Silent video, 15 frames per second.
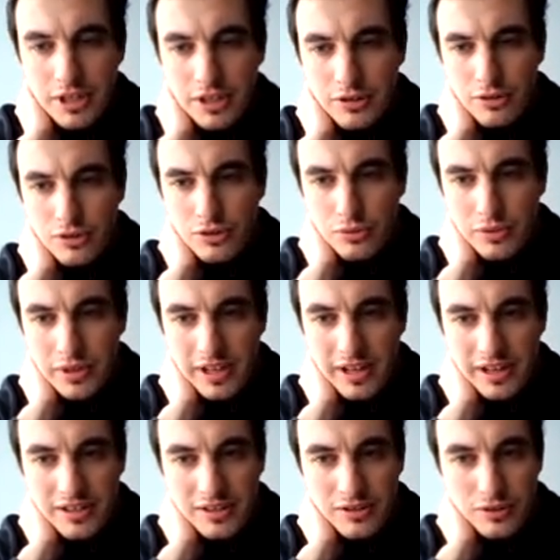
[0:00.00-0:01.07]
Because we
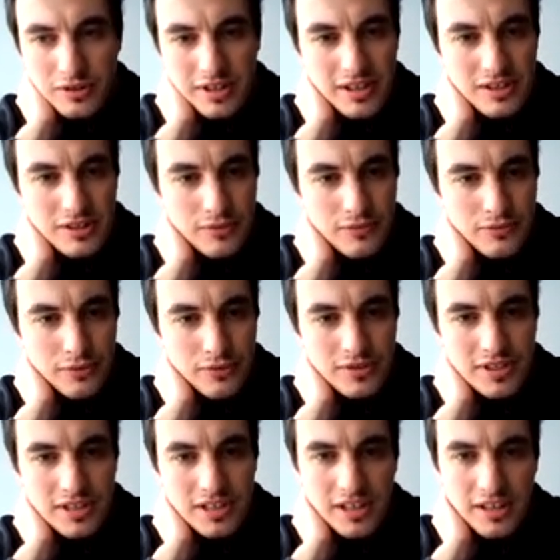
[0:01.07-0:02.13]
are in the case of
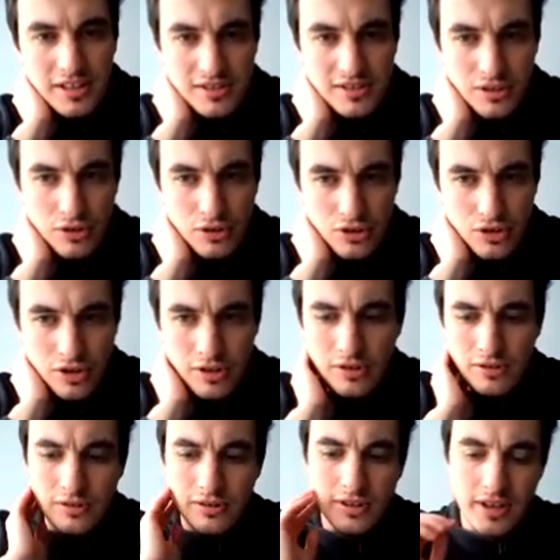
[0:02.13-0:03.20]
cyclic
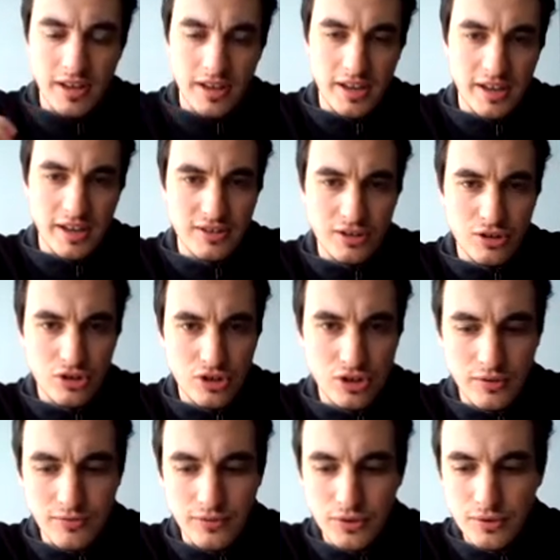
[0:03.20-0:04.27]

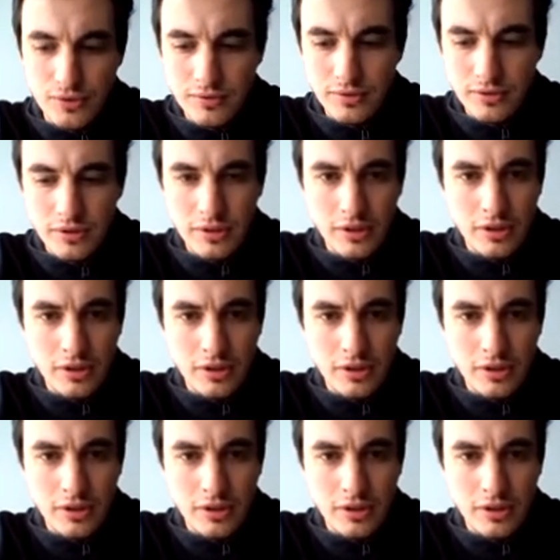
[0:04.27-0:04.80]
extension of Q,